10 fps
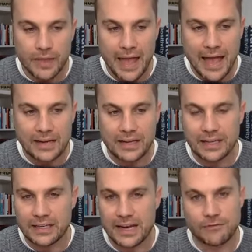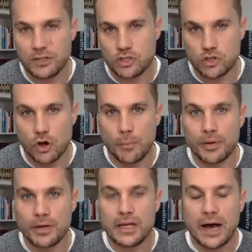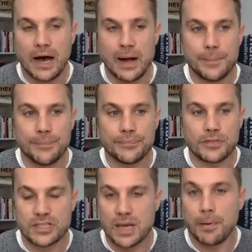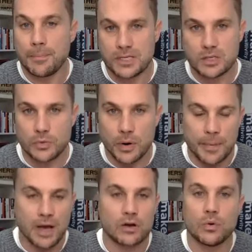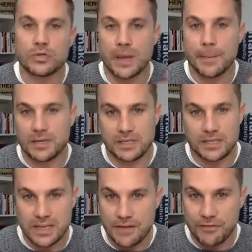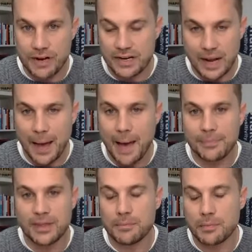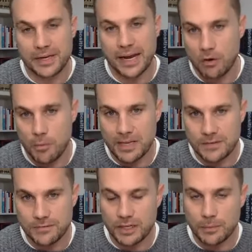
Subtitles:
and he'd left his job to set up a business with one of my uncles. That business never ended up happening, but my dad got massively